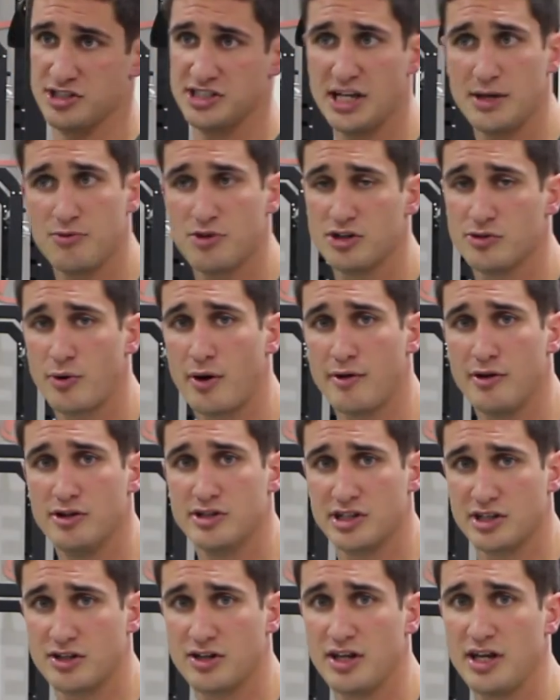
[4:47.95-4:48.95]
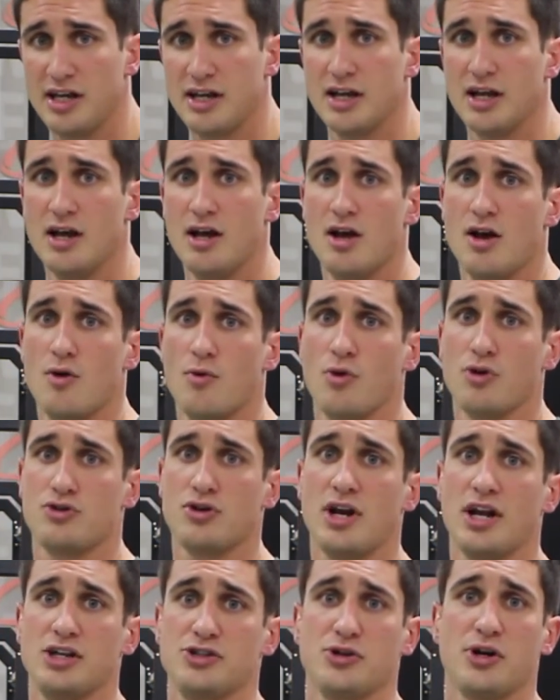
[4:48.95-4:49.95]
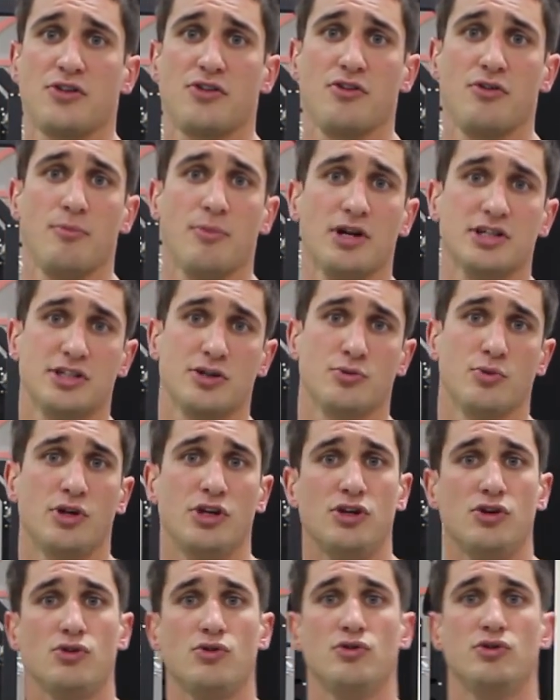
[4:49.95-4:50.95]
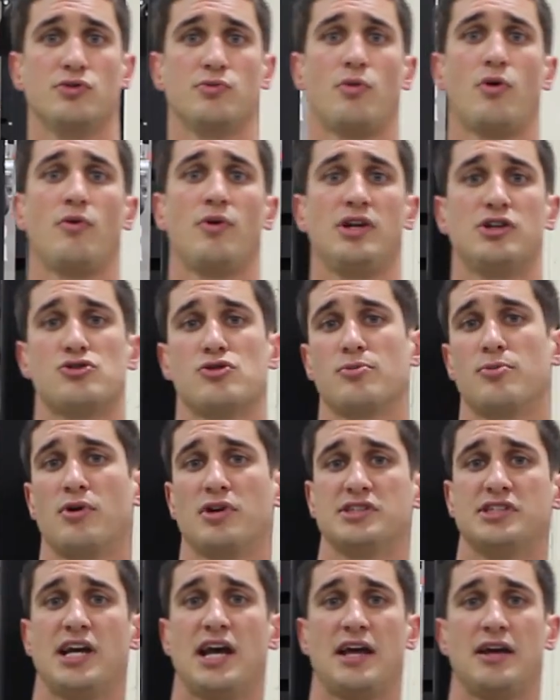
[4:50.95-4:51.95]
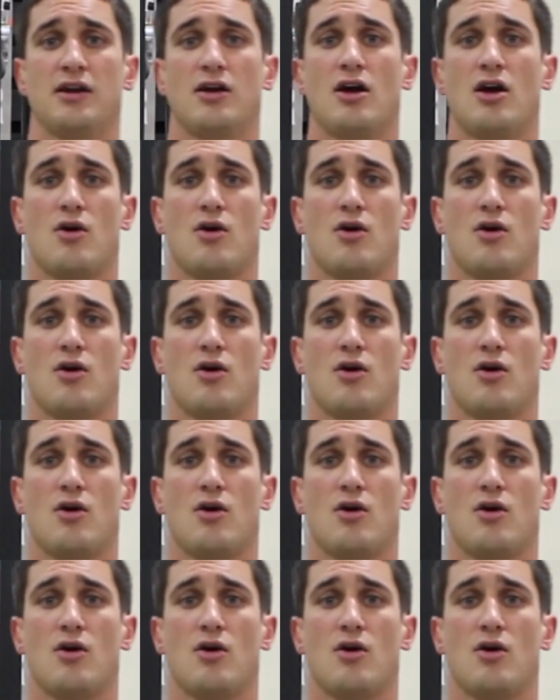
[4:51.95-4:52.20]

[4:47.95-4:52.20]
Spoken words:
Same reason why we use a clean, we're trying to strengthen the muscles we use when we triple extend.